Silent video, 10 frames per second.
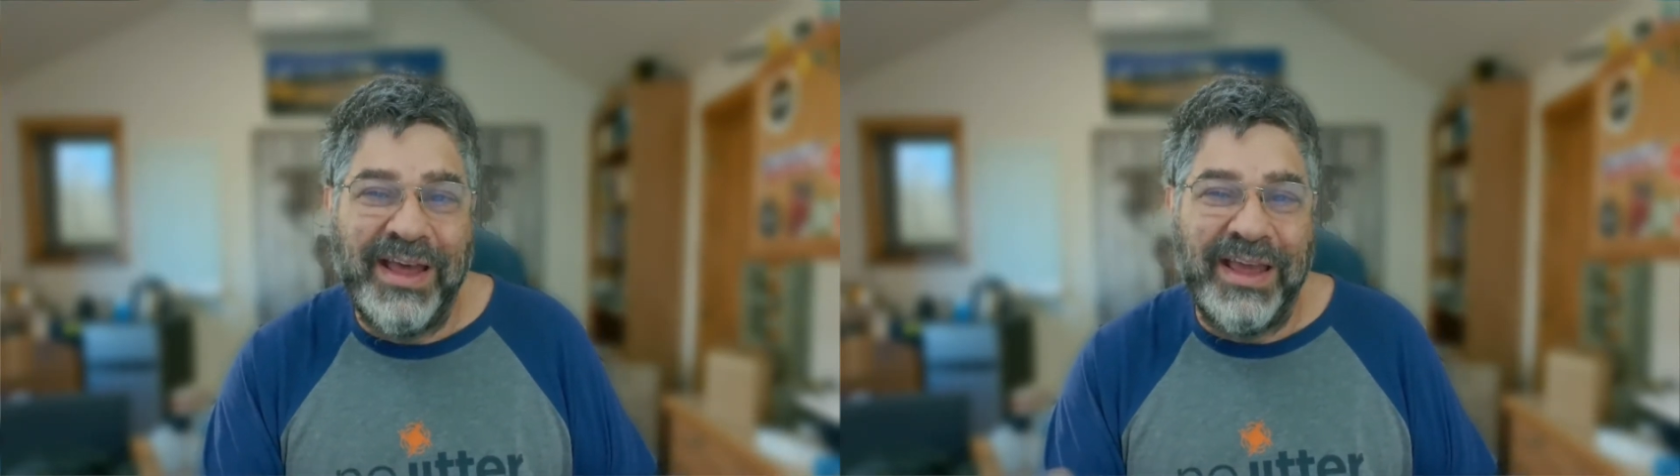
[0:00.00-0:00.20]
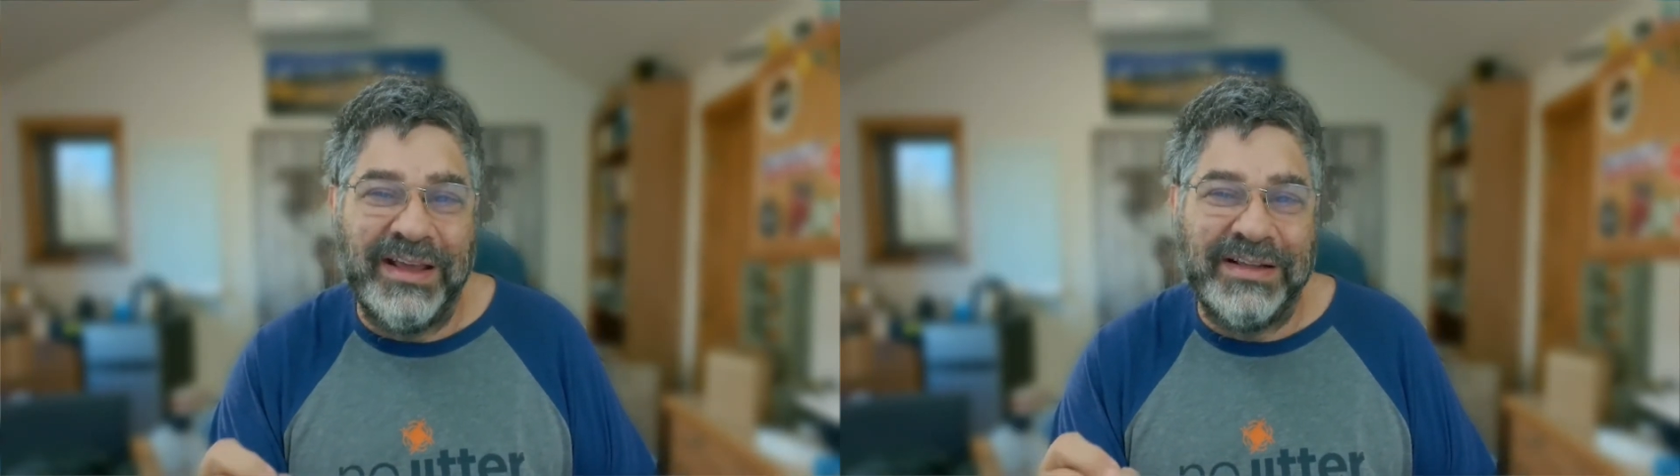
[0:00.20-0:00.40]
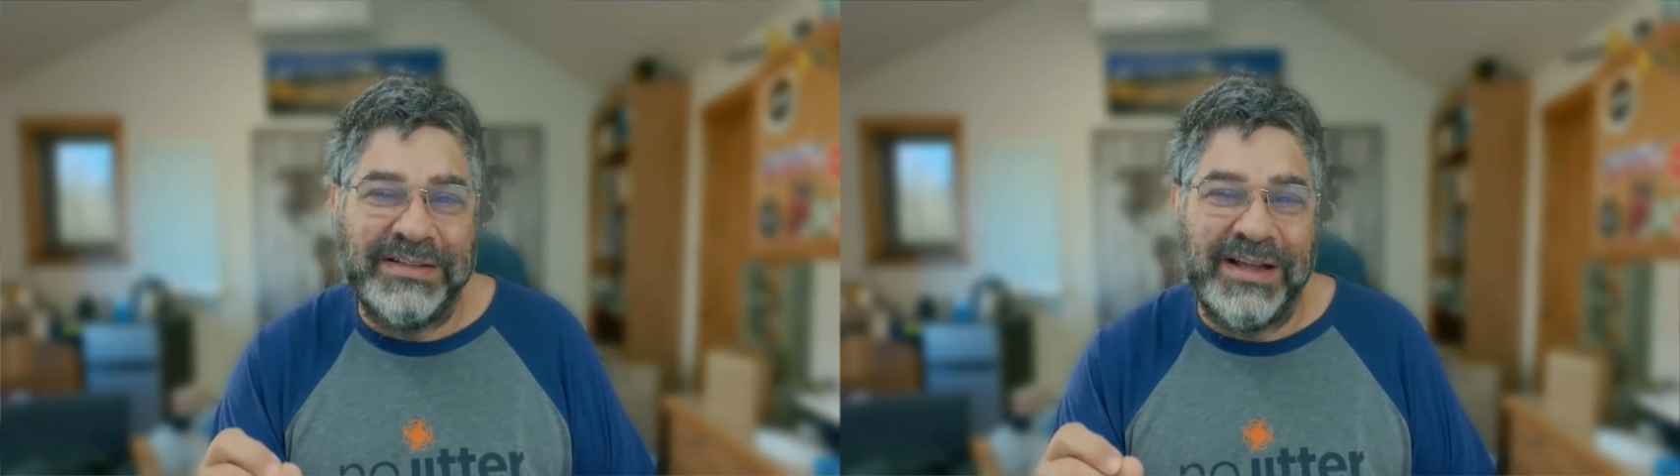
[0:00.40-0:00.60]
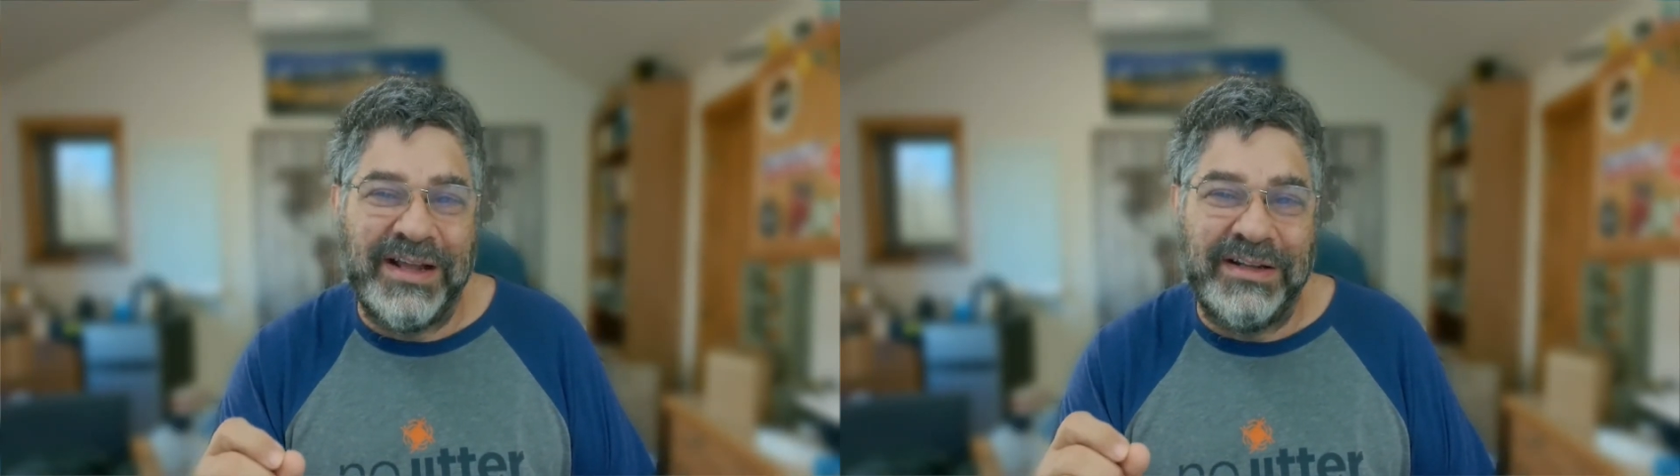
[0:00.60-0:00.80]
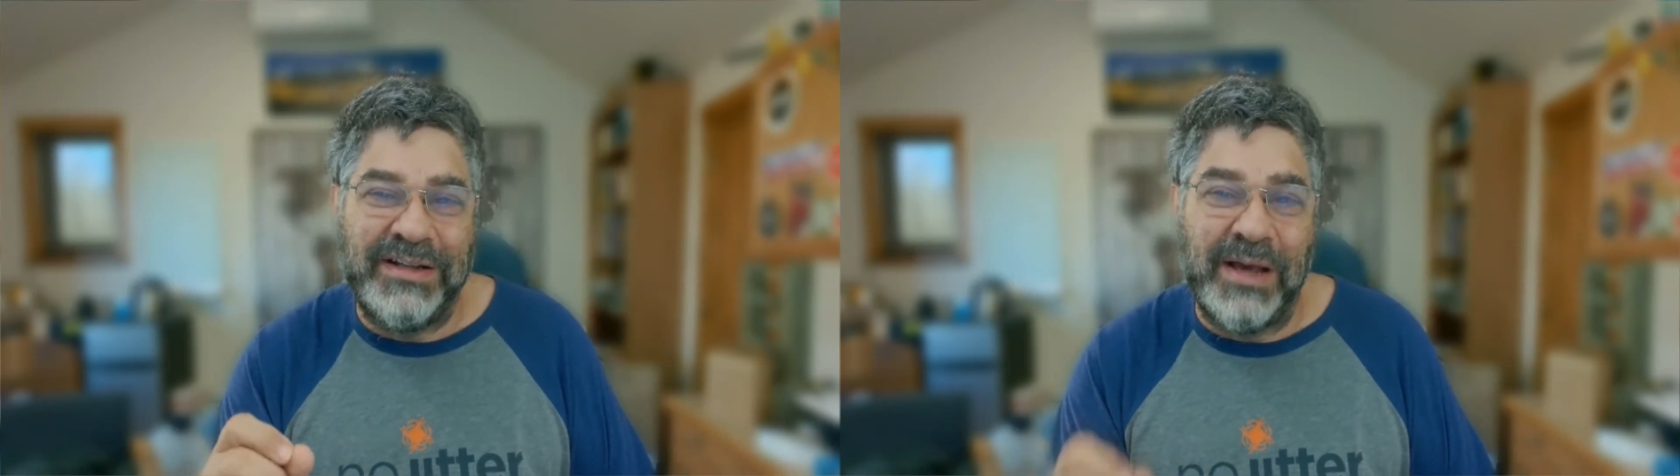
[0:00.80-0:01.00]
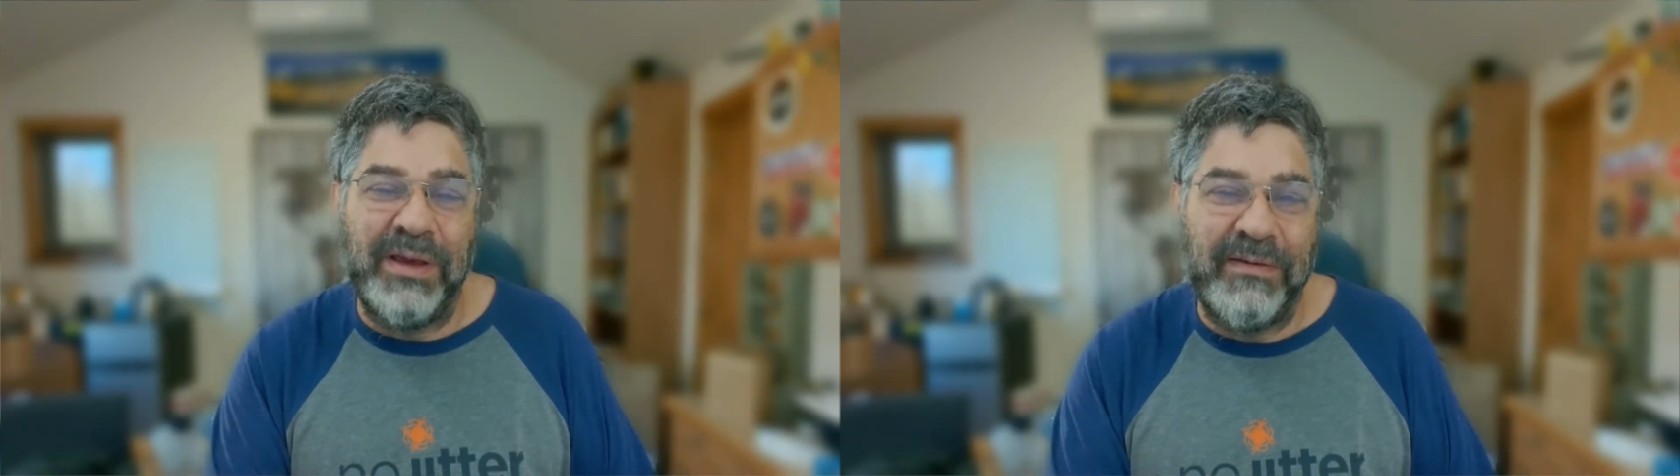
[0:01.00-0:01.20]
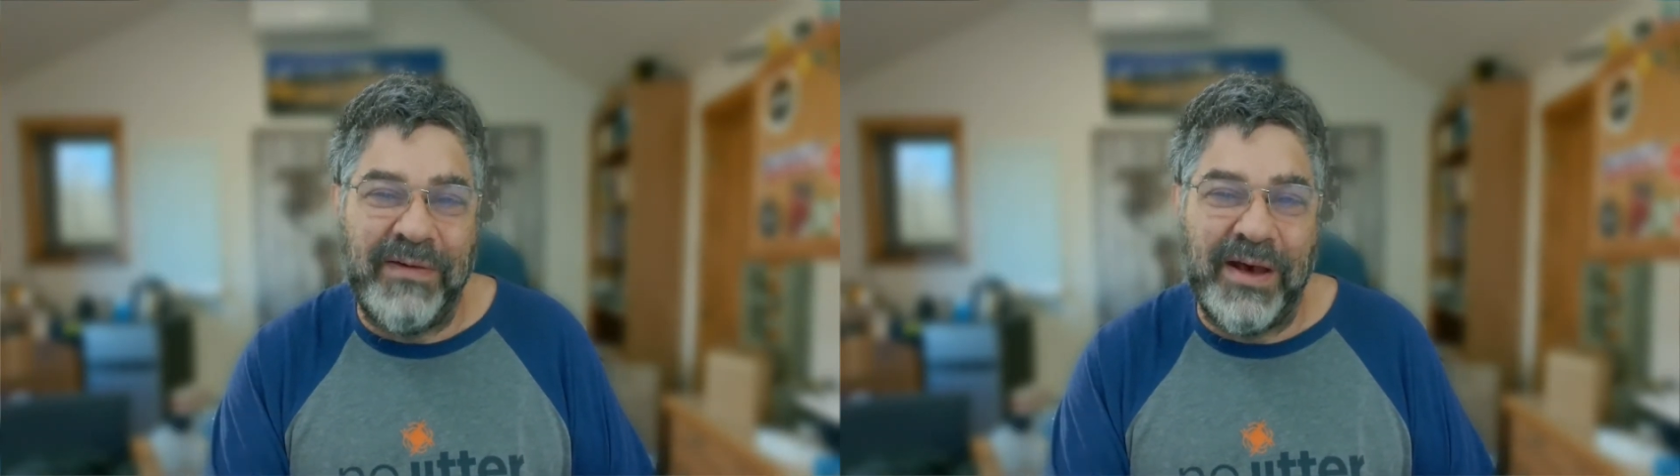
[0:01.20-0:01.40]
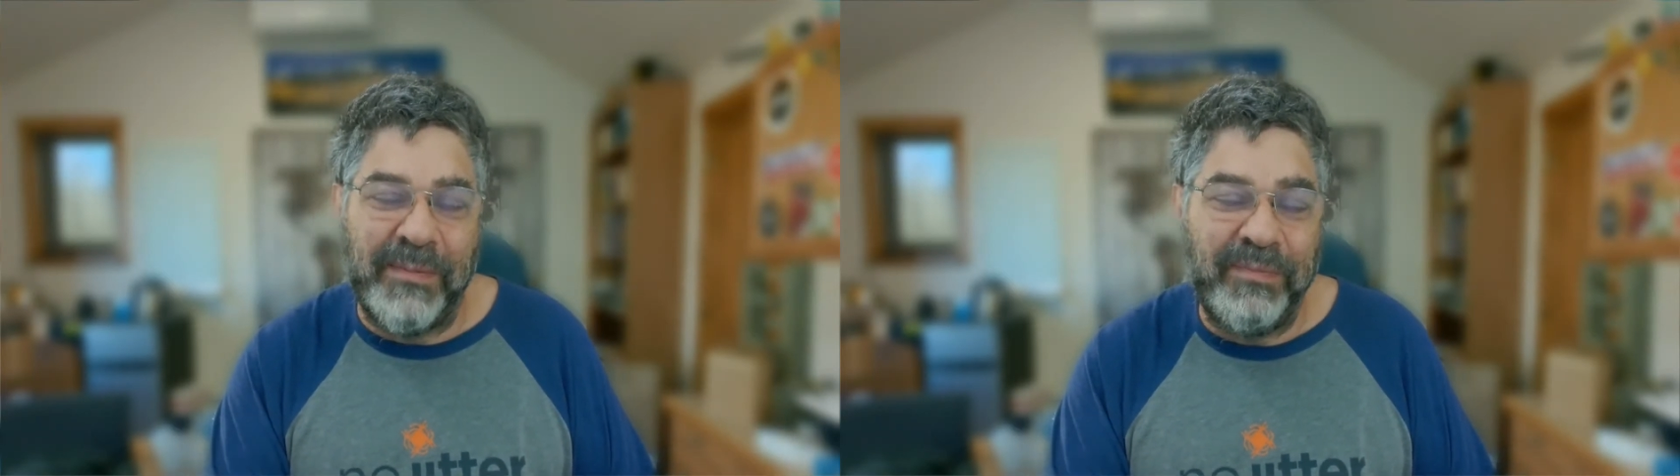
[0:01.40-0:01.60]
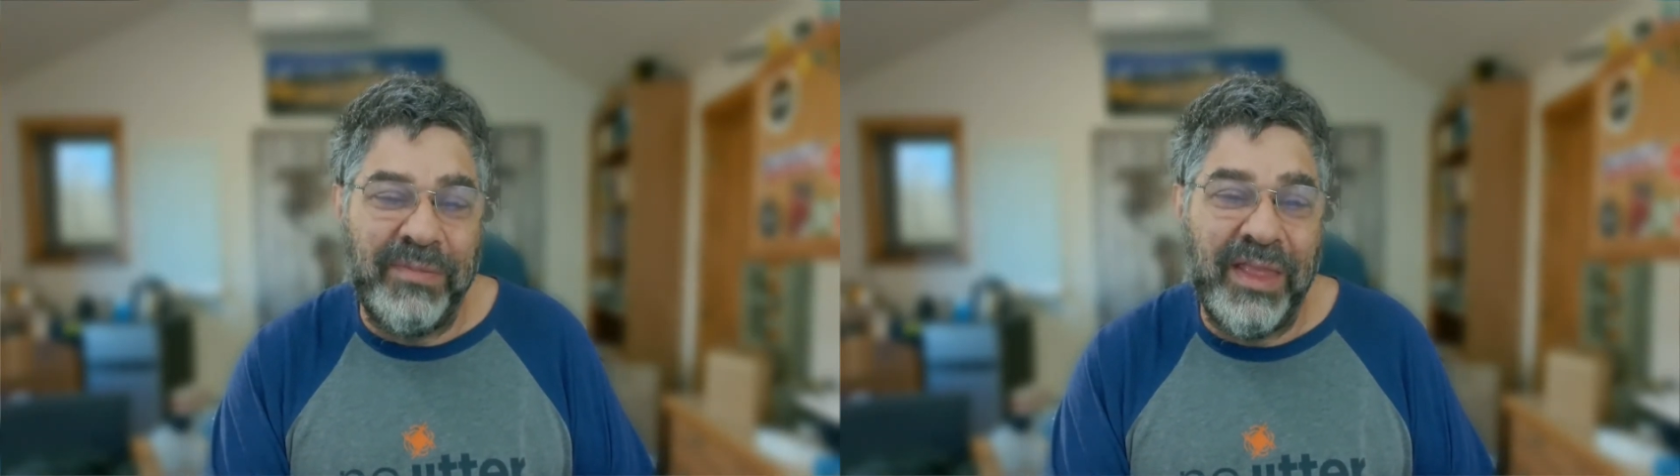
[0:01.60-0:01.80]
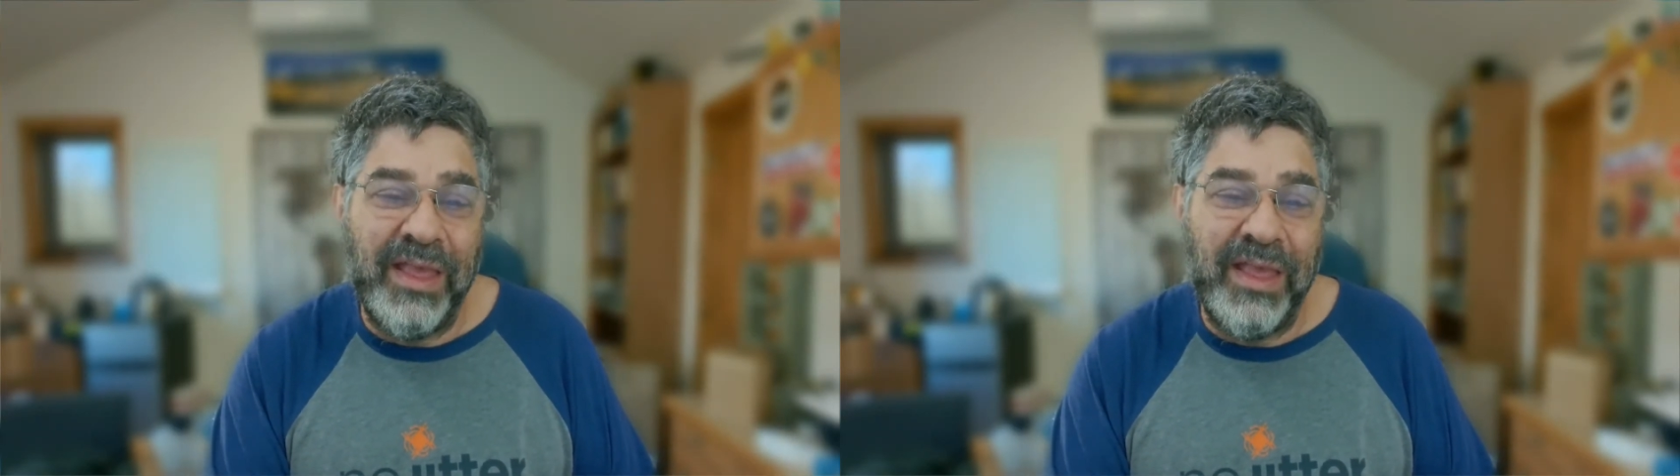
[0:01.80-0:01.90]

is WFM